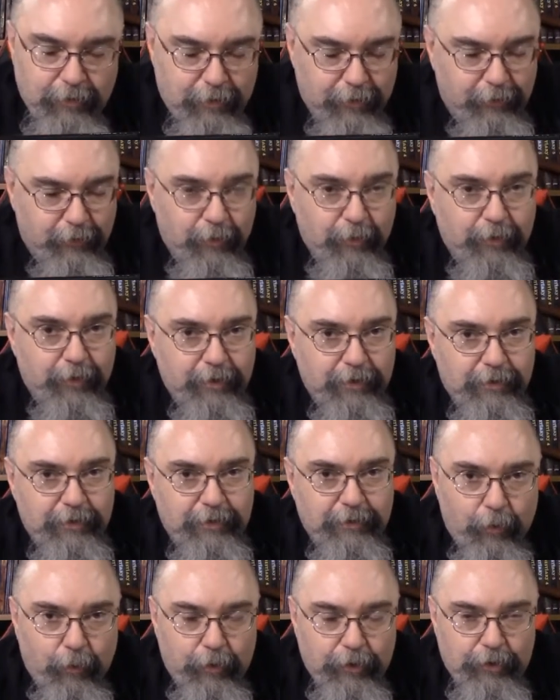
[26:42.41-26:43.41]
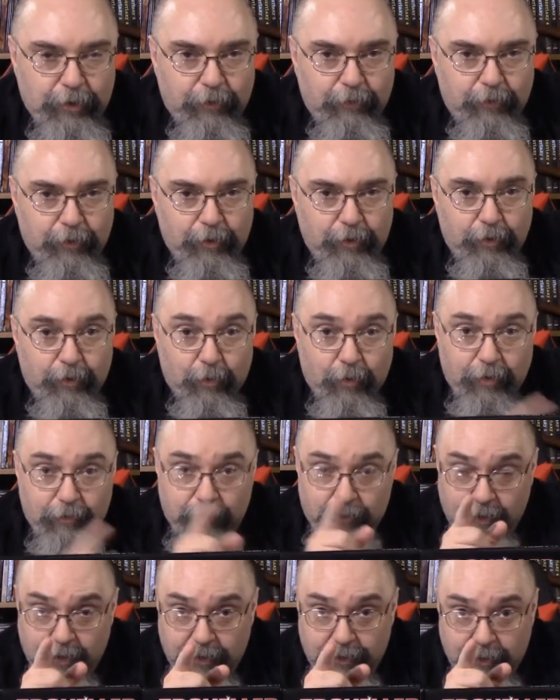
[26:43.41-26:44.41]
Jeff Goins, wishing for you to want
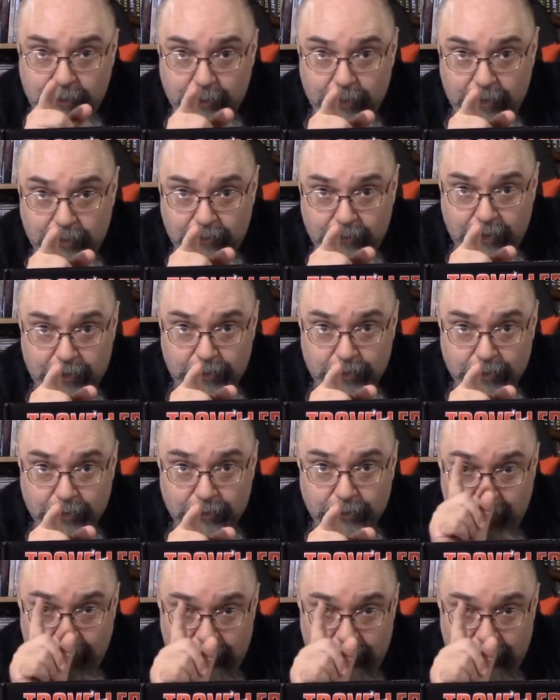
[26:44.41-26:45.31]
for nothing but adventure.